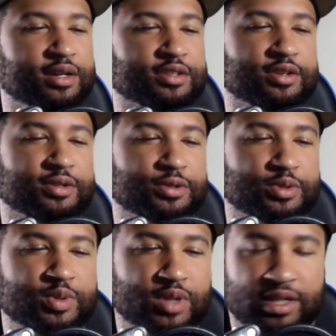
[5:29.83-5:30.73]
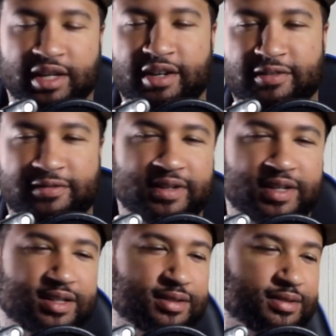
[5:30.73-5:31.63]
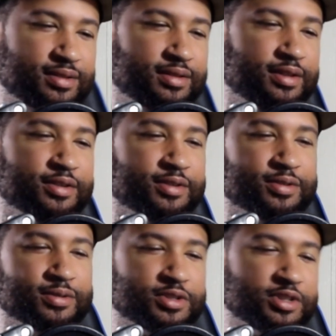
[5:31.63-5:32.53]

So I left, you know,